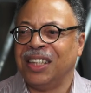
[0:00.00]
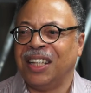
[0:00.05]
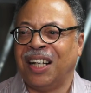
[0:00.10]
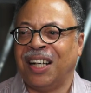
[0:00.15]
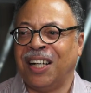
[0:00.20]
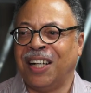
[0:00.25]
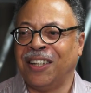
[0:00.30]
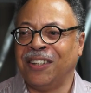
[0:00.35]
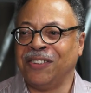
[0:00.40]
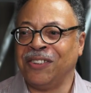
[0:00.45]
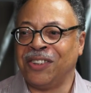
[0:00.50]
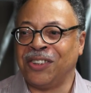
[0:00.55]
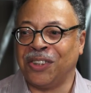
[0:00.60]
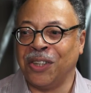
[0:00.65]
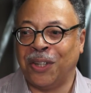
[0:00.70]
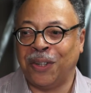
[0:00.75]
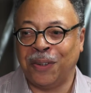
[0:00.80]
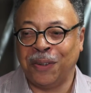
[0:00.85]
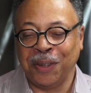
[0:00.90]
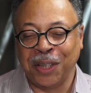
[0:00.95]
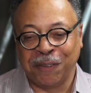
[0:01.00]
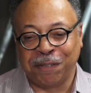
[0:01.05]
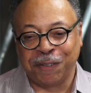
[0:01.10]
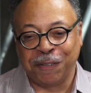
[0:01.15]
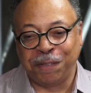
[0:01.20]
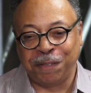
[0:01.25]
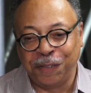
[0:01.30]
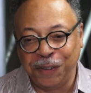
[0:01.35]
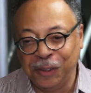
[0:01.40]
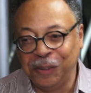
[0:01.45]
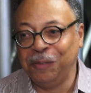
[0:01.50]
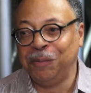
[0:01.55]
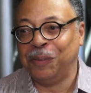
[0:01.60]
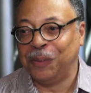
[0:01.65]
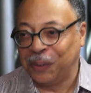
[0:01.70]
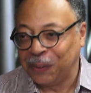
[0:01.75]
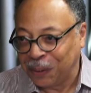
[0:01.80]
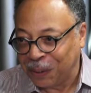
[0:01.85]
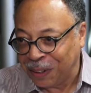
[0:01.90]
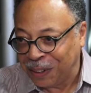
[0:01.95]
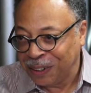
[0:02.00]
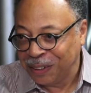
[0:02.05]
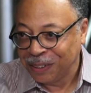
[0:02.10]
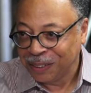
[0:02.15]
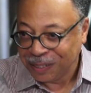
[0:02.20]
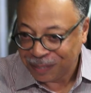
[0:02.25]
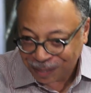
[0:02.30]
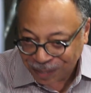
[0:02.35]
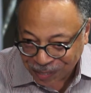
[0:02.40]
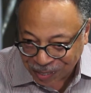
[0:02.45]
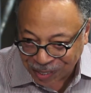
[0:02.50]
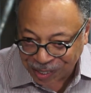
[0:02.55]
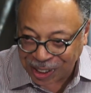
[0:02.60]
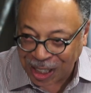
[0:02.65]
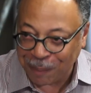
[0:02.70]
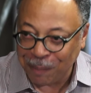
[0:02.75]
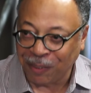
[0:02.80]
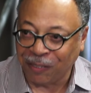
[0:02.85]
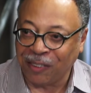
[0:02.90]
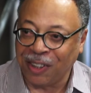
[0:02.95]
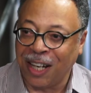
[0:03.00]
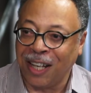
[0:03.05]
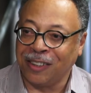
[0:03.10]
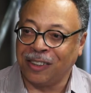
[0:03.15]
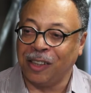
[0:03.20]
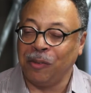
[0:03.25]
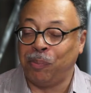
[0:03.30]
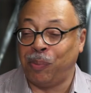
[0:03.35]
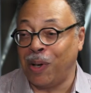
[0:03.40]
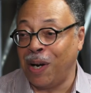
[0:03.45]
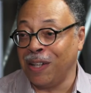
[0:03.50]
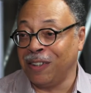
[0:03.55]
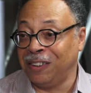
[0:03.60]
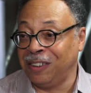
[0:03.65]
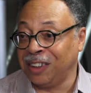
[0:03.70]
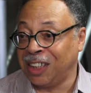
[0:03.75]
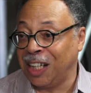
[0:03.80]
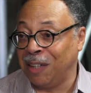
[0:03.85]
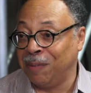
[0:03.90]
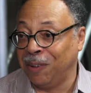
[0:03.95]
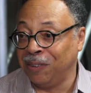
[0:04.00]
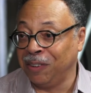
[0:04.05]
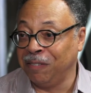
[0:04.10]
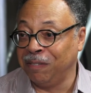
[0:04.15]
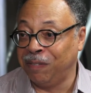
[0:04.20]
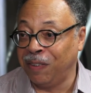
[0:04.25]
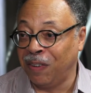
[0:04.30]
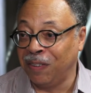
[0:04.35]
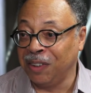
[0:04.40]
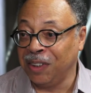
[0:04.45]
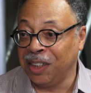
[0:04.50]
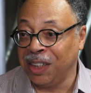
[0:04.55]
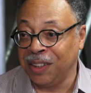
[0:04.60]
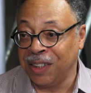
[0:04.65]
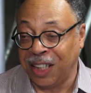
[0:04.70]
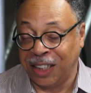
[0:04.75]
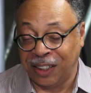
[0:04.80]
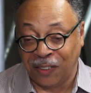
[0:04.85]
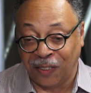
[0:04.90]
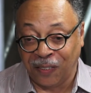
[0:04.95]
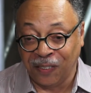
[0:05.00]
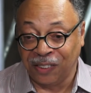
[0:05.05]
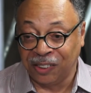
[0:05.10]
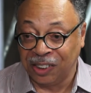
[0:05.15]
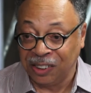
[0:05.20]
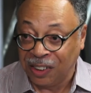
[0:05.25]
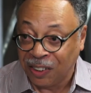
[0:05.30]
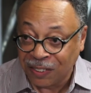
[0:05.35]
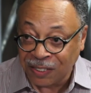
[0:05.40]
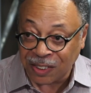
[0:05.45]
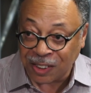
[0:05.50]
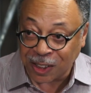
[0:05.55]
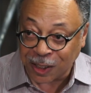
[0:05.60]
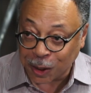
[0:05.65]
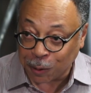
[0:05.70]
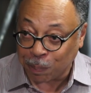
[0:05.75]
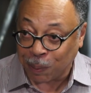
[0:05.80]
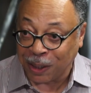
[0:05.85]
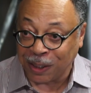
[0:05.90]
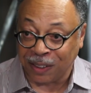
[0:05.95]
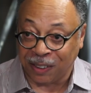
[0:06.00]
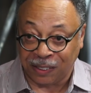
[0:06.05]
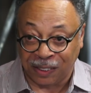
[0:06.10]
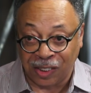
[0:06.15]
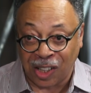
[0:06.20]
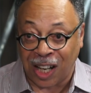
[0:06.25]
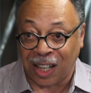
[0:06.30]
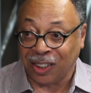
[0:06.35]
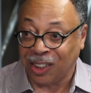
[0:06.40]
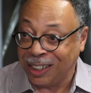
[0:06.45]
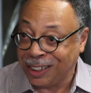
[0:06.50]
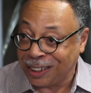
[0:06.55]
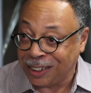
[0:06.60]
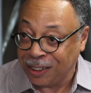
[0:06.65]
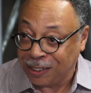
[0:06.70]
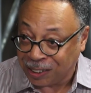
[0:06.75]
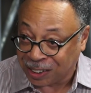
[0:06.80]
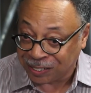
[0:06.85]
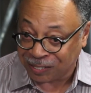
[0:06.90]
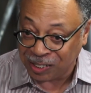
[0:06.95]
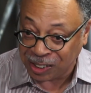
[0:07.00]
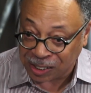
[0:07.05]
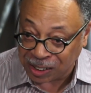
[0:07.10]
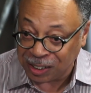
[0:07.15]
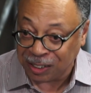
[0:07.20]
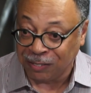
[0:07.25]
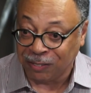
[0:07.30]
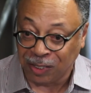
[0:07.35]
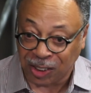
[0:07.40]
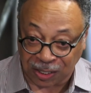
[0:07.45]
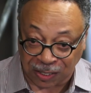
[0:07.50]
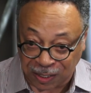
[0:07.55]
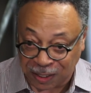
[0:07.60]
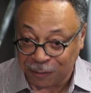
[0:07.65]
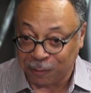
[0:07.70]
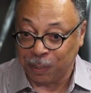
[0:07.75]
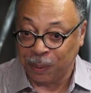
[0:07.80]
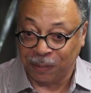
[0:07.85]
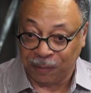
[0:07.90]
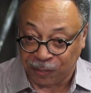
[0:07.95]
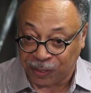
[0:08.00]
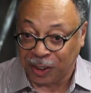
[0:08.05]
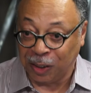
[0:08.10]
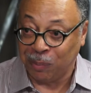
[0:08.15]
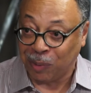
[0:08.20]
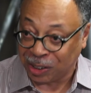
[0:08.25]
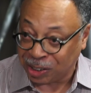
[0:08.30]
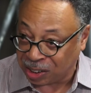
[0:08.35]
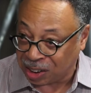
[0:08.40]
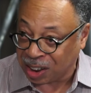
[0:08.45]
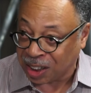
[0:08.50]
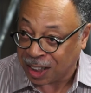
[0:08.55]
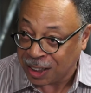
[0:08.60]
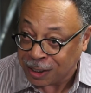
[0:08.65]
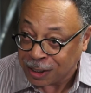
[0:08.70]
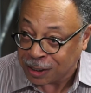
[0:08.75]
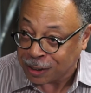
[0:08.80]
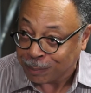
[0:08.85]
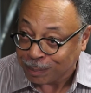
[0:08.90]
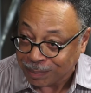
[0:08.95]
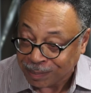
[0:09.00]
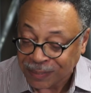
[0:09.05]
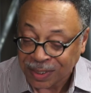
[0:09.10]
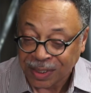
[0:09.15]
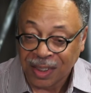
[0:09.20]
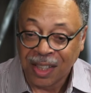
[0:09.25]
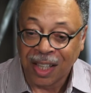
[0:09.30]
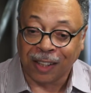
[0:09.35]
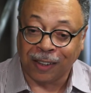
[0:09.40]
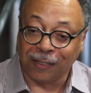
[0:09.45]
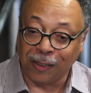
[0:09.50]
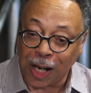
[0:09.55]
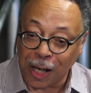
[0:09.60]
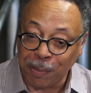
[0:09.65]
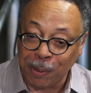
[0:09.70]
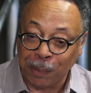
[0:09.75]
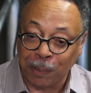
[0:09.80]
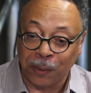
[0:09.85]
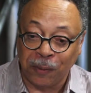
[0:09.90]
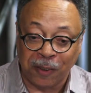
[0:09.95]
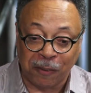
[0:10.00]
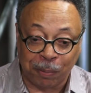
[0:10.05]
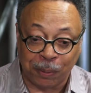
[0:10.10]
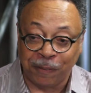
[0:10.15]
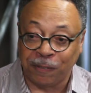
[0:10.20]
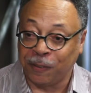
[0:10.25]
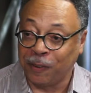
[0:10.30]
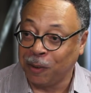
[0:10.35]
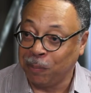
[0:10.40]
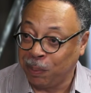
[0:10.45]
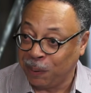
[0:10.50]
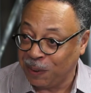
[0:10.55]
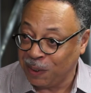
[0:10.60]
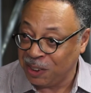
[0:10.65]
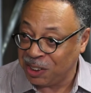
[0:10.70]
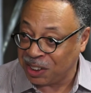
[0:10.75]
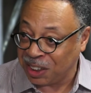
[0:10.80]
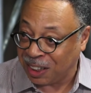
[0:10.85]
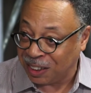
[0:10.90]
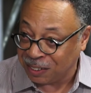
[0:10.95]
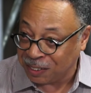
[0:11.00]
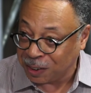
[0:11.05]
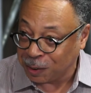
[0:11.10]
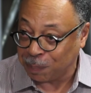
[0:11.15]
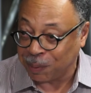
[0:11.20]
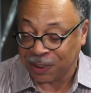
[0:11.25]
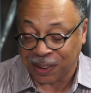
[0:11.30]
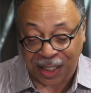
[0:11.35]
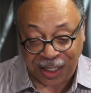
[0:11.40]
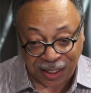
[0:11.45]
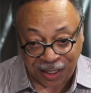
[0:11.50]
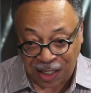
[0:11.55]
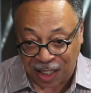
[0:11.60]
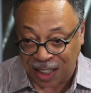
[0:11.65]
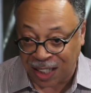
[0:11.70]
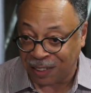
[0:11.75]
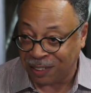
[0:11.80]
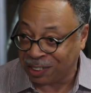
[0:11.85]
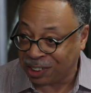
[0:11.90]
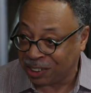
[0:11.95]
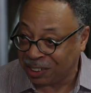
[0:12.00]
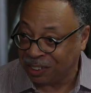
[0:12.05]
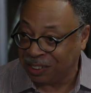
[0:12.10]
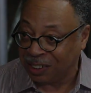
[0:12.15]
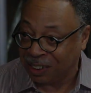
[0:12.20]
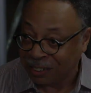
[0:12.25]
So if a few more Democrats had bothered to come out and vote and hold their noses despite their not liking Hillary Clinton, which could have been very much the case, there are a lot of people who would have preferred Bernie Sanders, but that's not how it turned